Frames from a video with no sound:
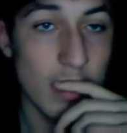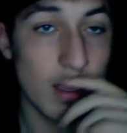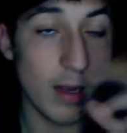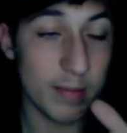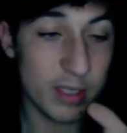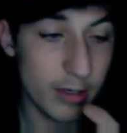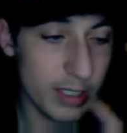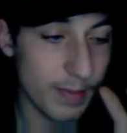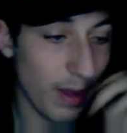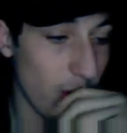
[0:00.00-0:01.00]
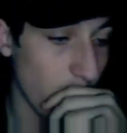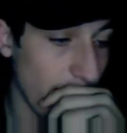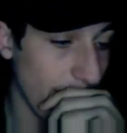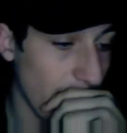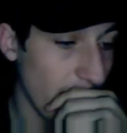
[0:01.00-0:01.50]
And I'm serious, by the way.
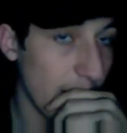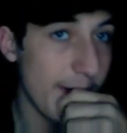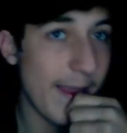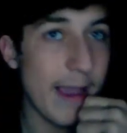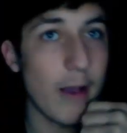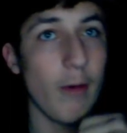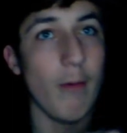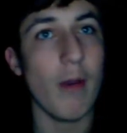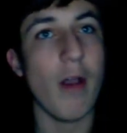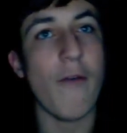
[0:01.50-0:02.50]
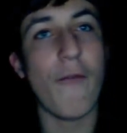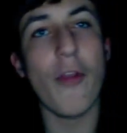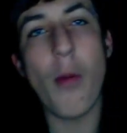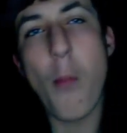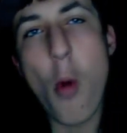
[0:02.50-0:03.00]
Now, for
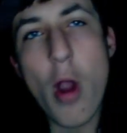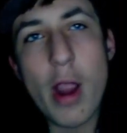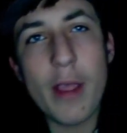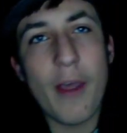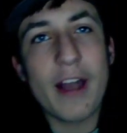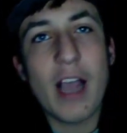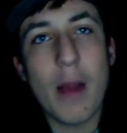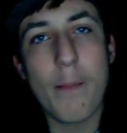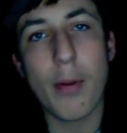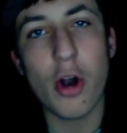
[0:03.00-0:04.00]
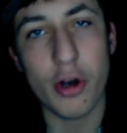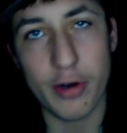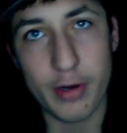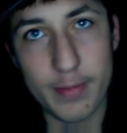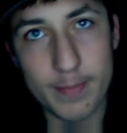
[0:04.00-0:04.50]
the boy that got
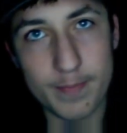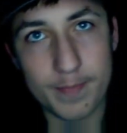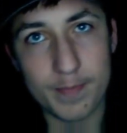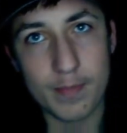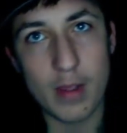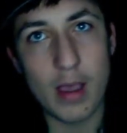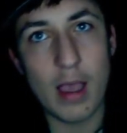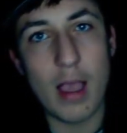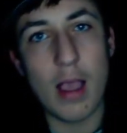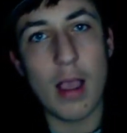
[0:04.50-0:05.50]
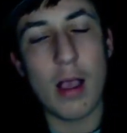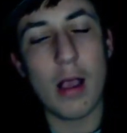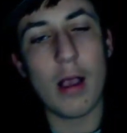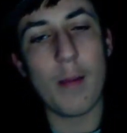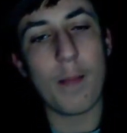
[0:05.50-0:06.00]
burned,
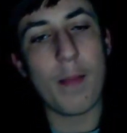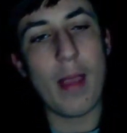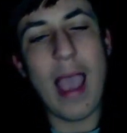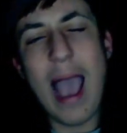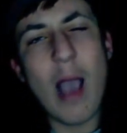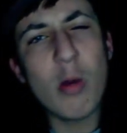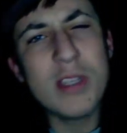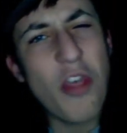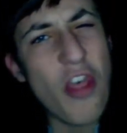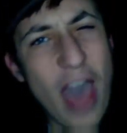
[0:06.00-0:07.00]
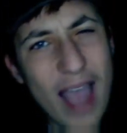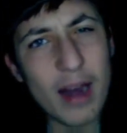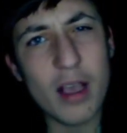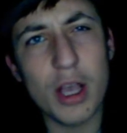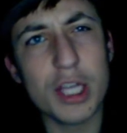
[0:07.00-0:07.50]
how's that
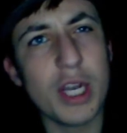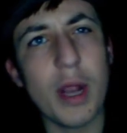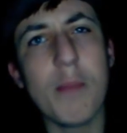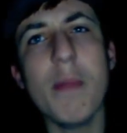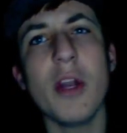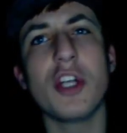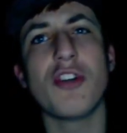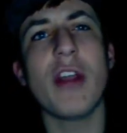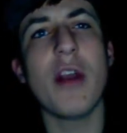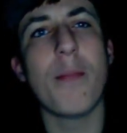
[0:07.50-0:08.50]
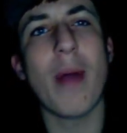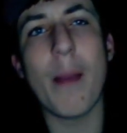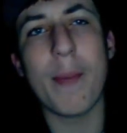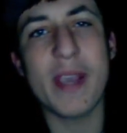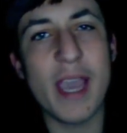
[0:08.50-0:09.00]
administrative
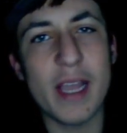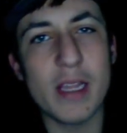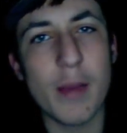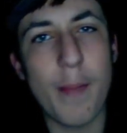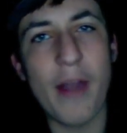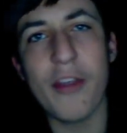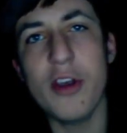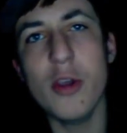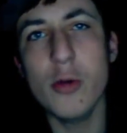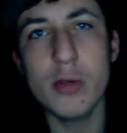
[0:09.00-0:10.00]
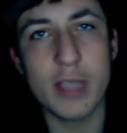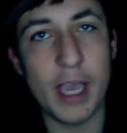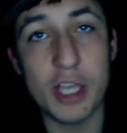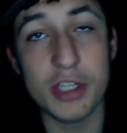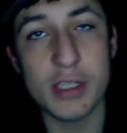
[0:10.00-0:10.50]
propaganda by the news
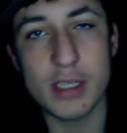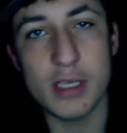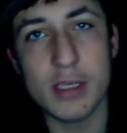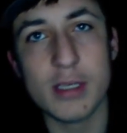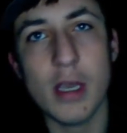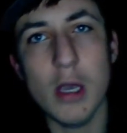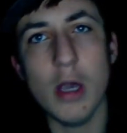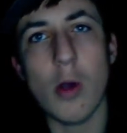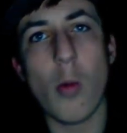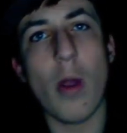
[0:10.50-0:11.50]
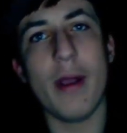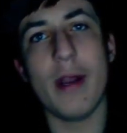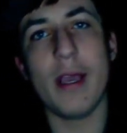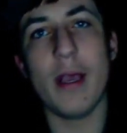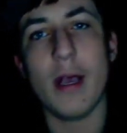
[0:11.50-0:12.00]
agencies when
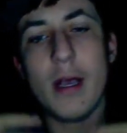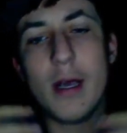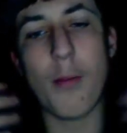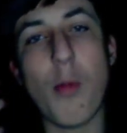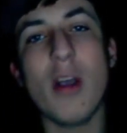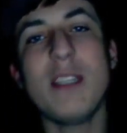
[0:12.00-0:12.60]
the boy's